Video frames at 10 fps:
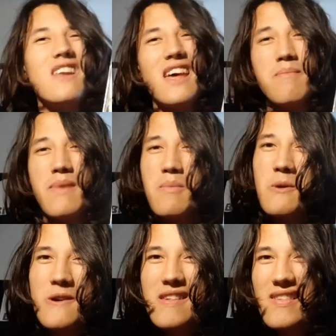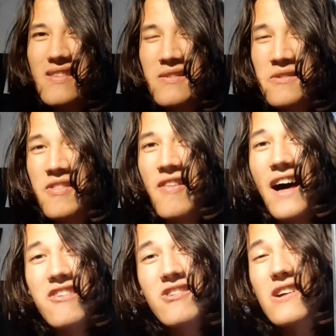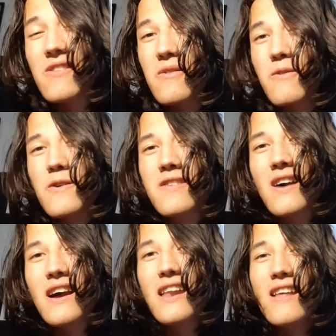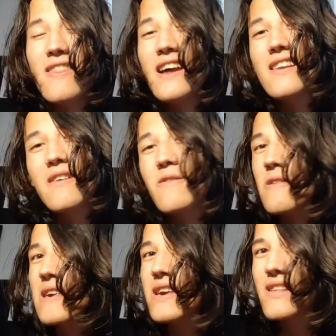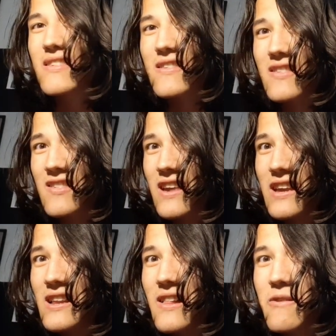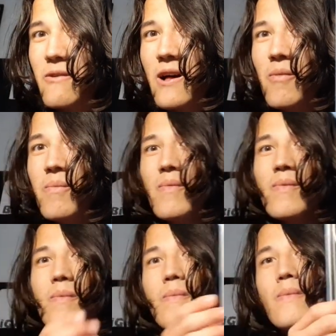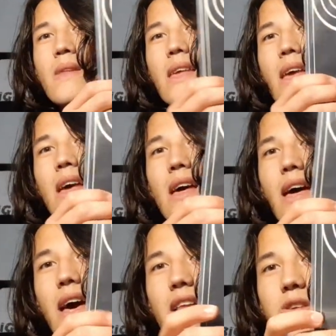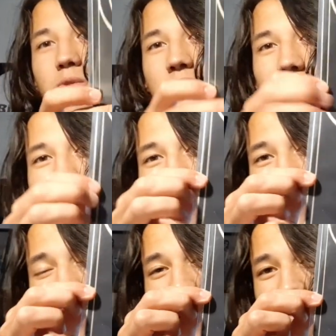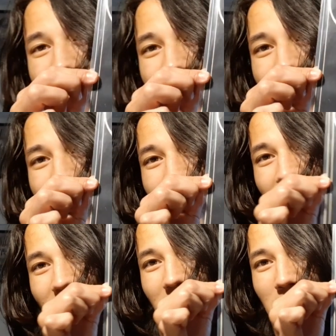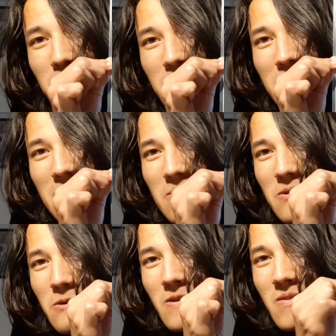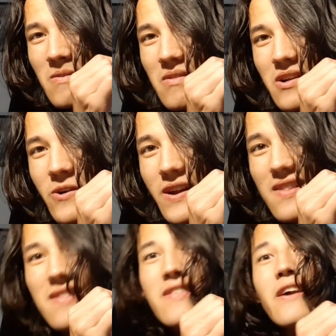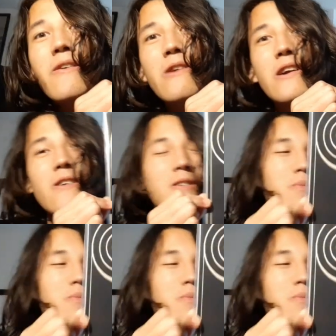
and Memories is the last track on the first side, and that definitely gets into the psychedelic realm. And you'd think with this cover that it would be some sort of crazy psych record,